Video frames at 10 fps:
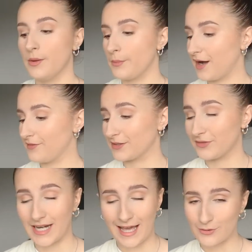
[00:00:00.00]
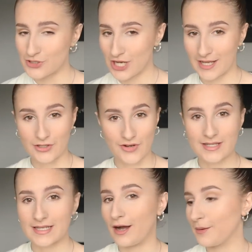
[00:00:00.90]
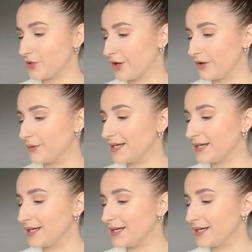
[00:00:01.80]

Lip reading: perfect for lounging, dressing up, you know,